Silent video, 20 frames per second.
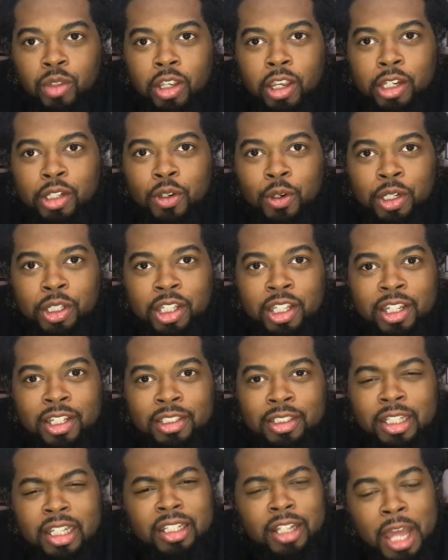You know, the
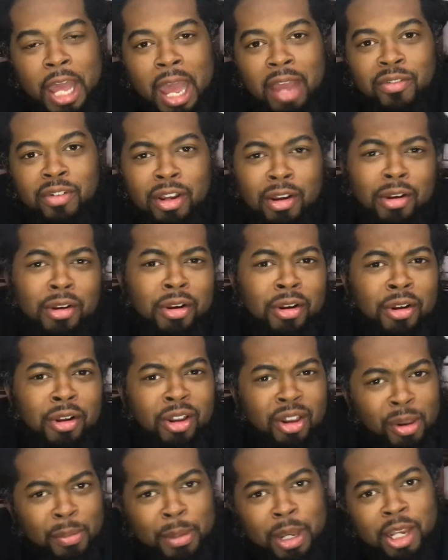kids, they laughing.
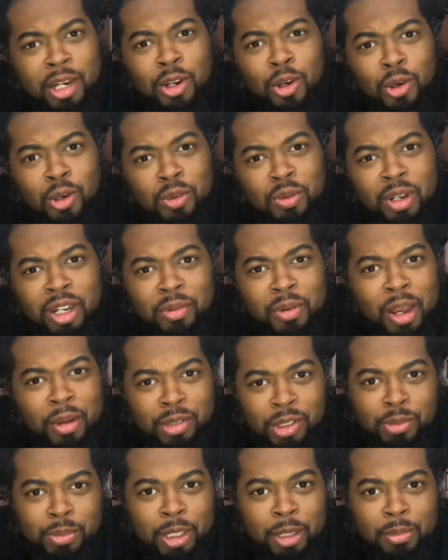Oh, a butthole? Why
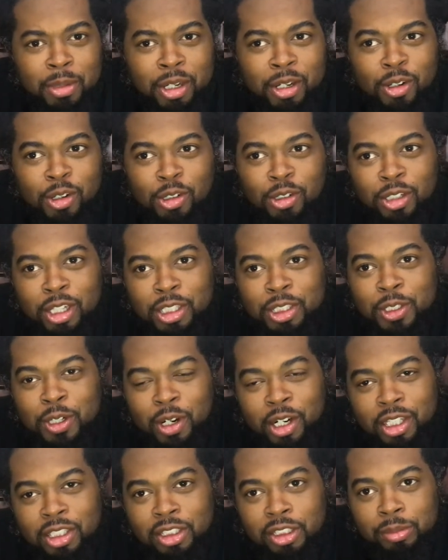would you be a butthole? That's
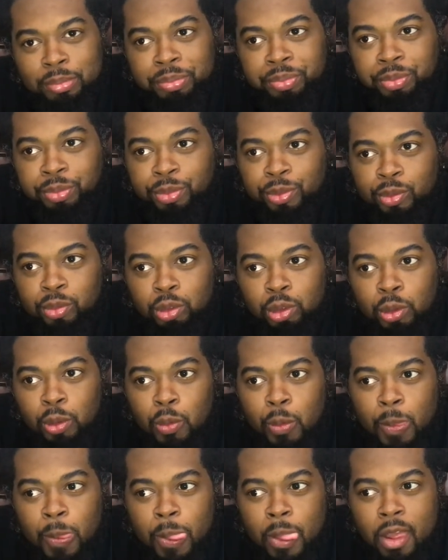crazy.
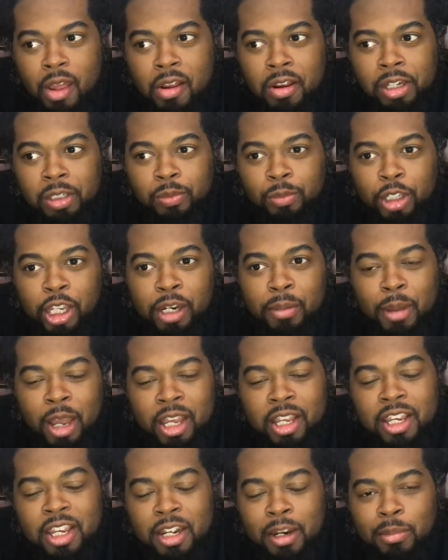And in my
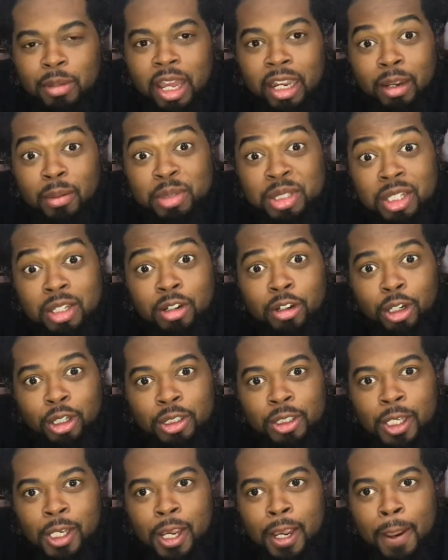head, I'm like, I'm serious.
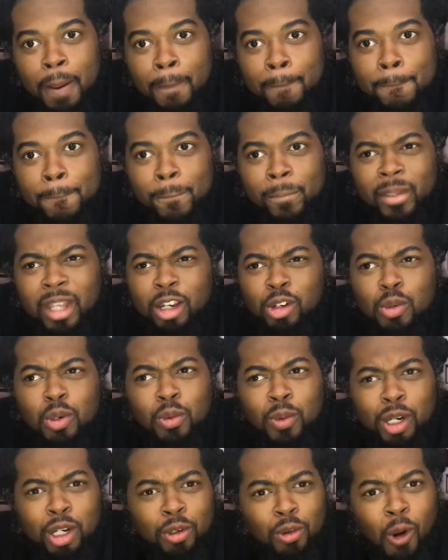Like, who
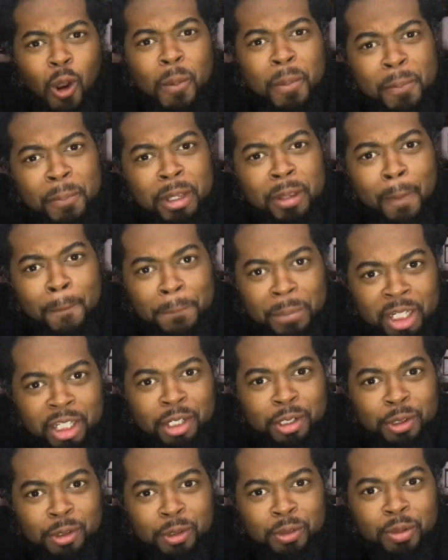would want to grow up and be a
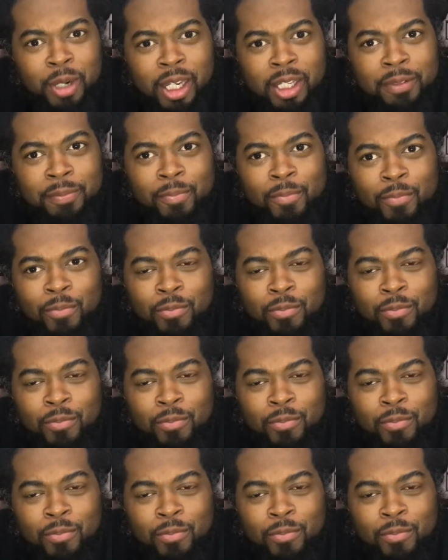butthole, right?